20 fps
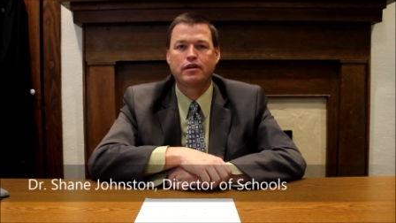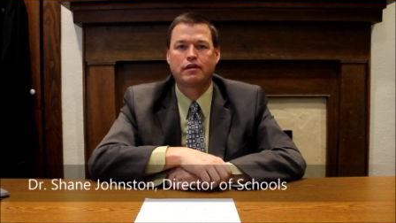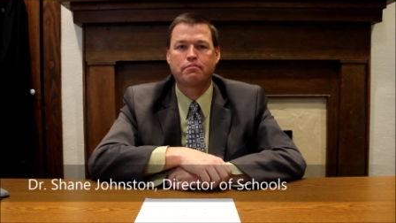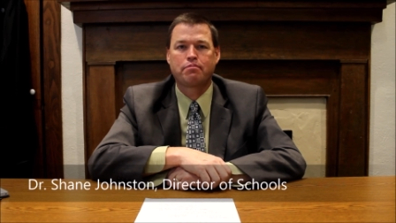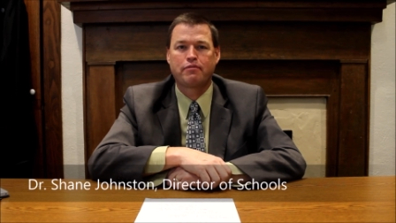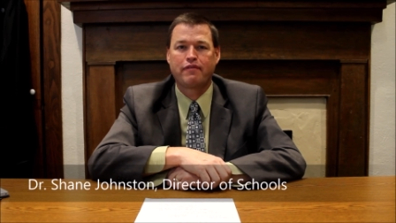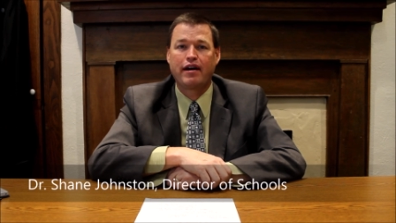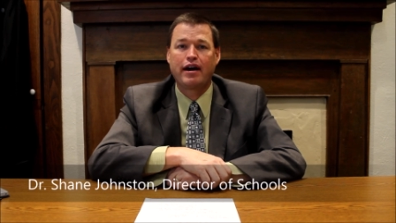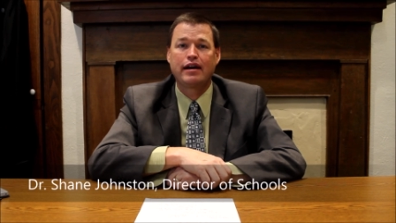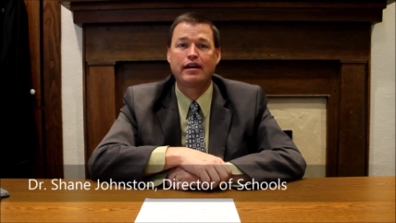are
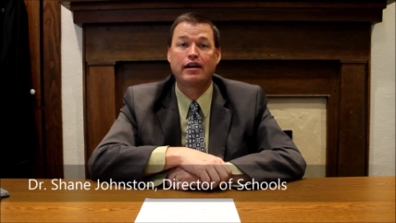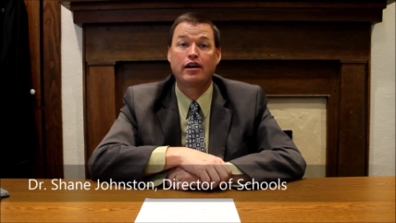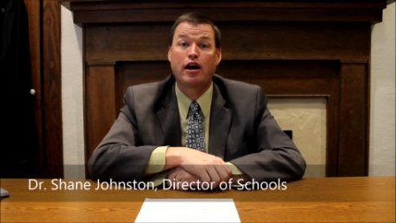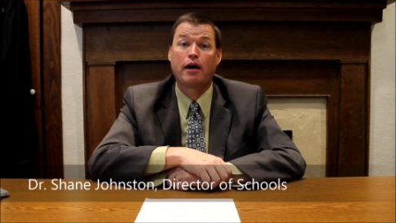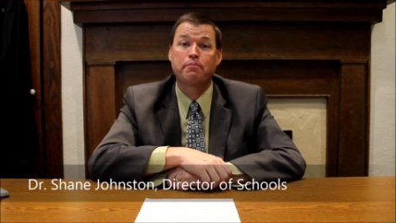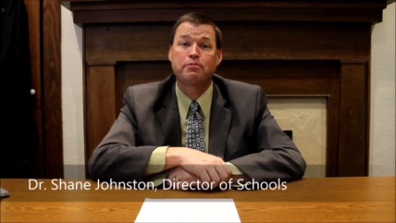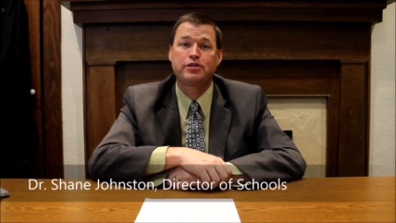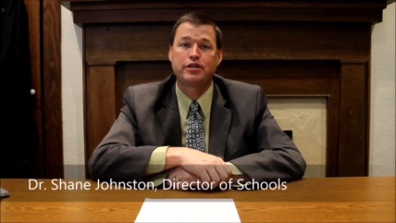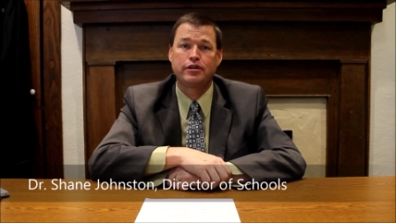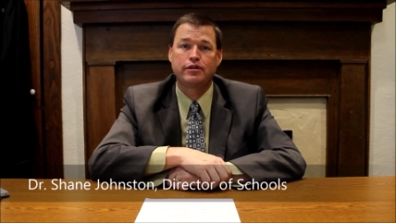provided an
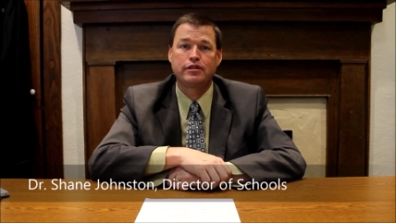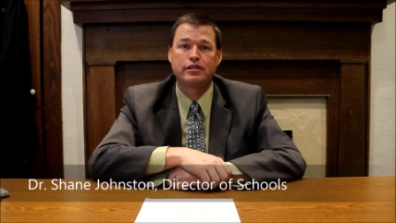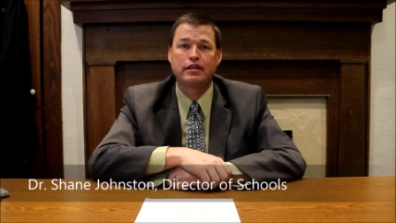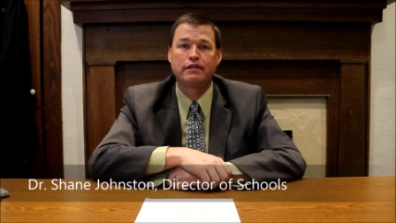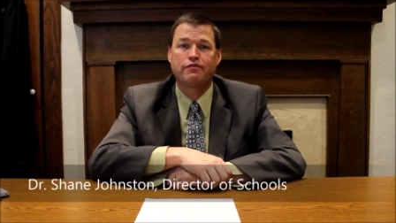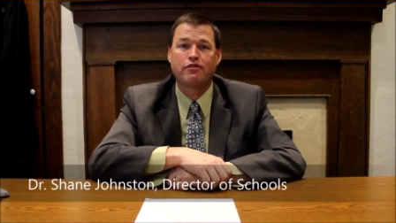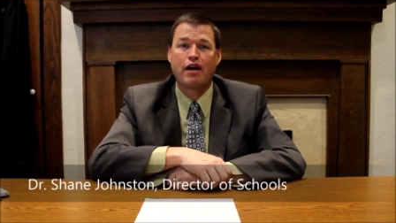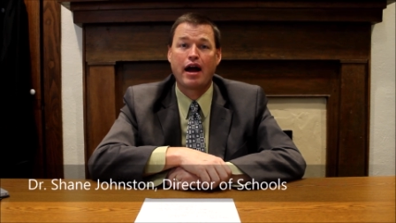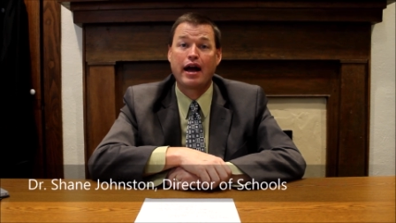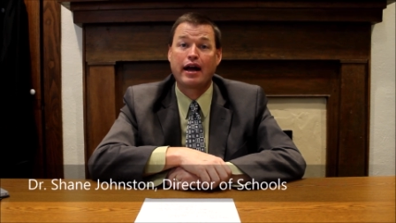opportunity
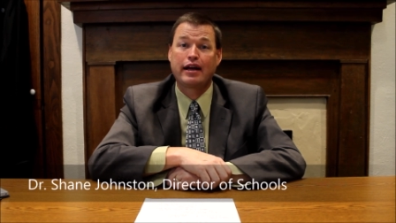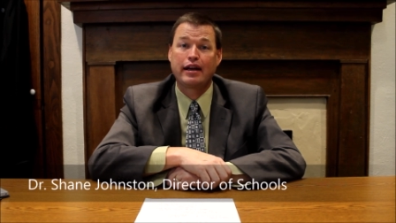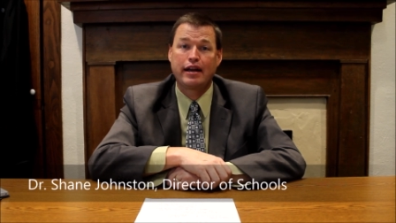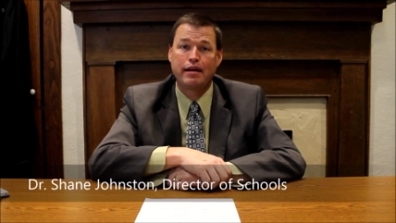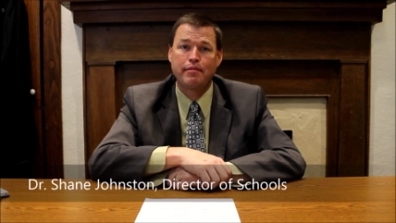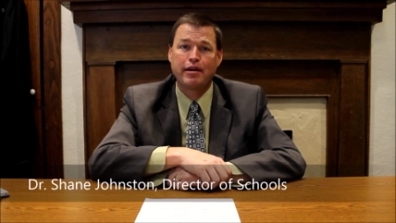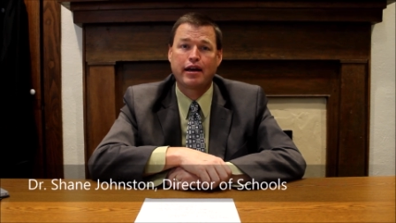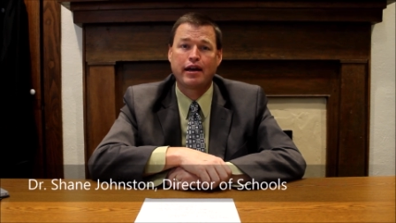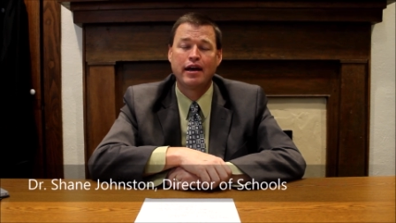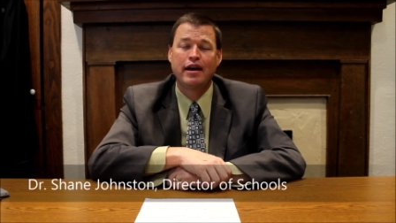for
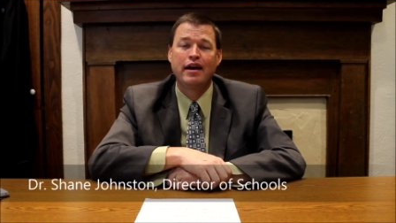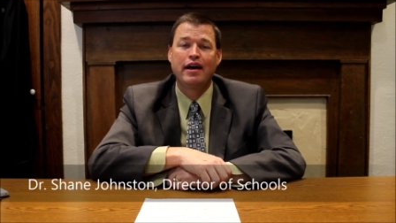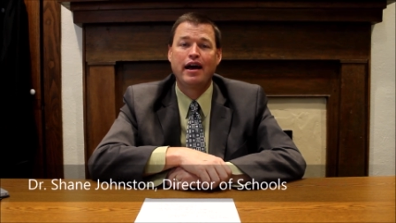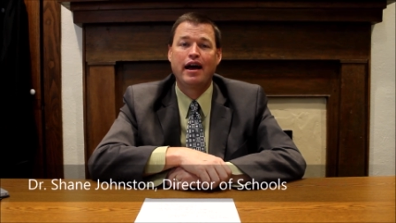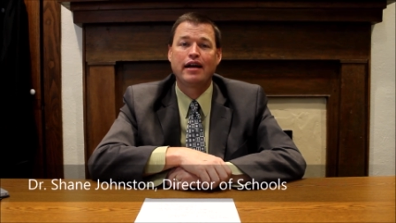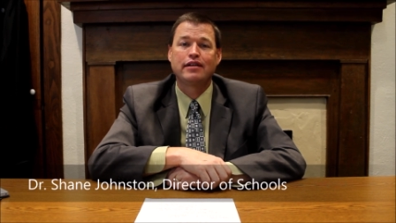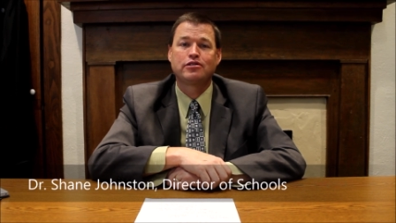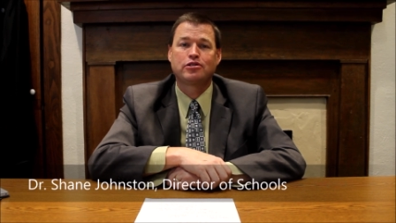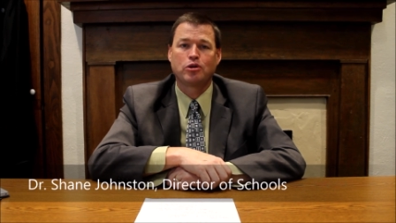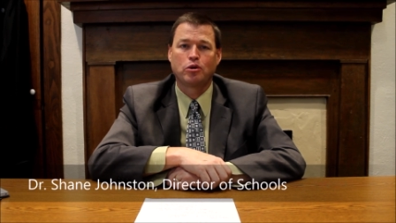academic
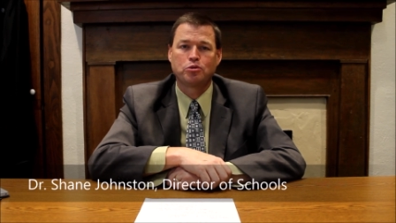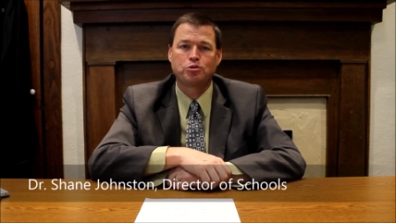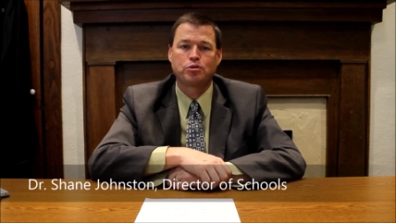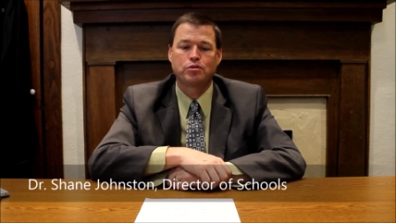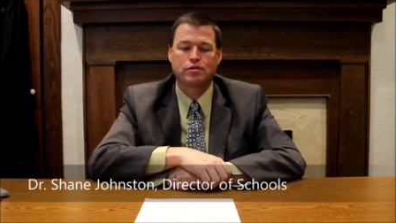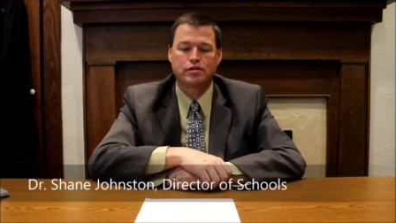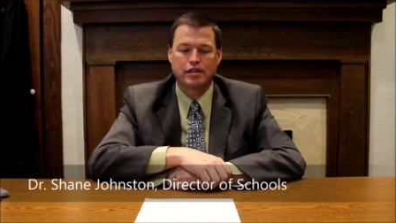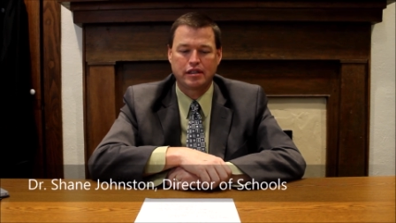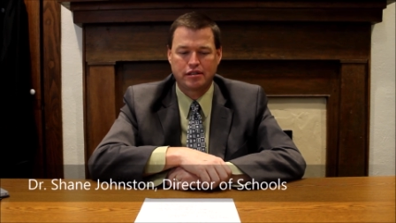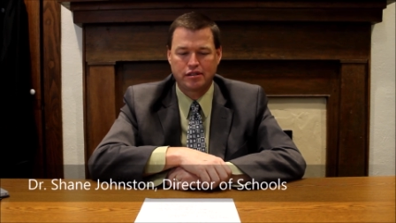and
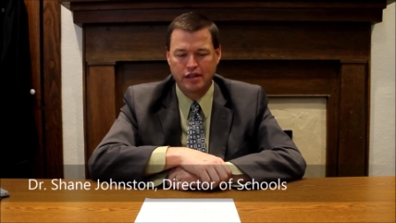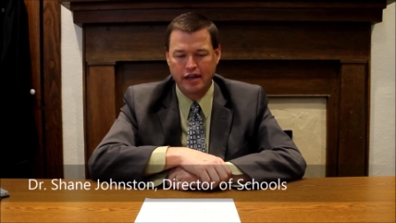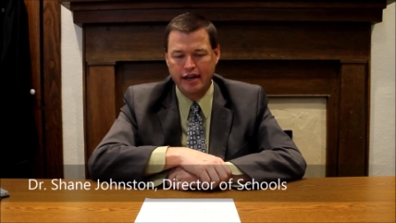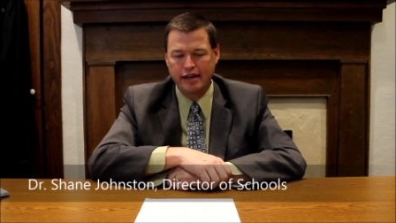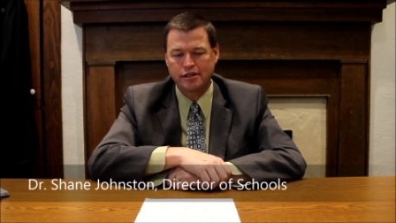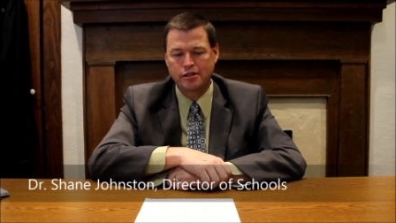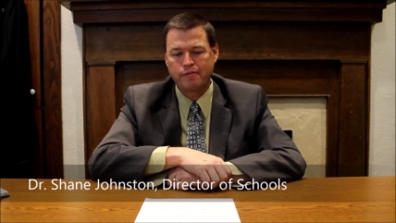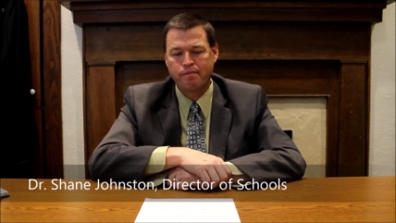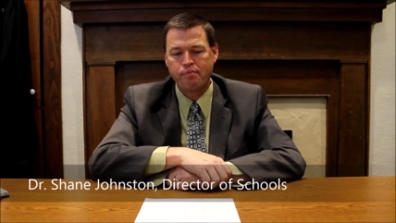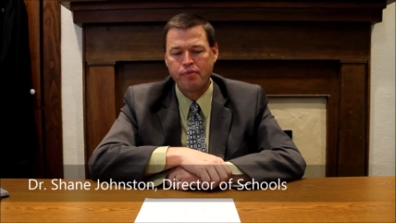social
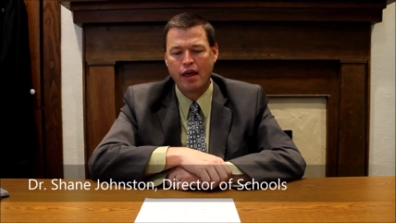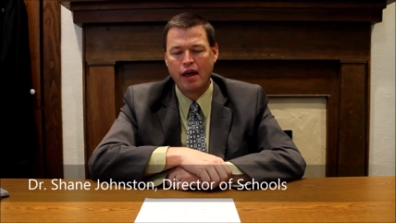success.